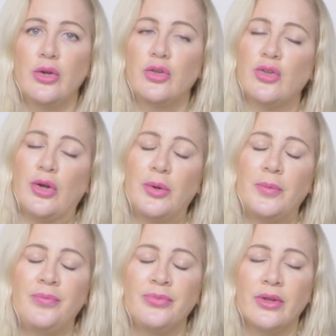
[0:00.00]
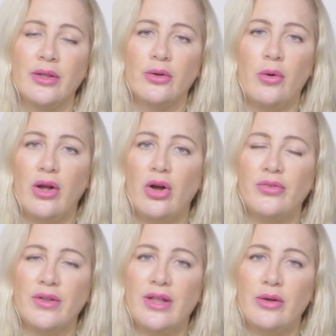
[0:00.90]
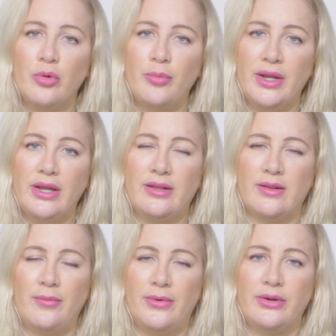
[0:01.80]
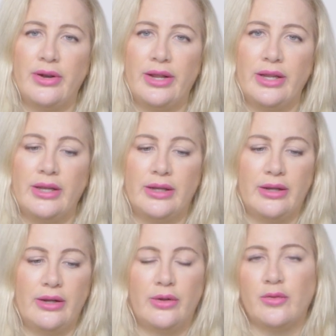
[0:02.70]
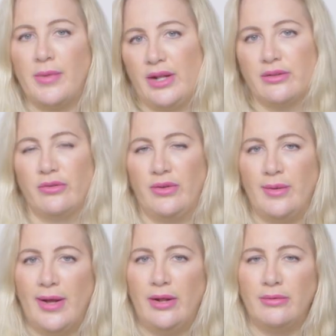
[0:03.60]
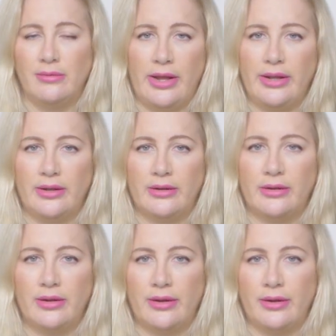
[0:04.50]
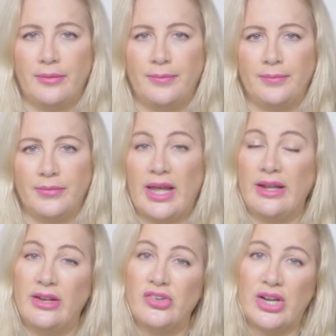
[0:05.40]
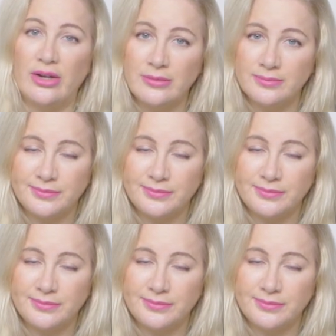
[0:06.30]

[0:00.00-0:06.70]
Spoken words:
So quite often that will be someone like who's male to female, like Caitlyn Jenner,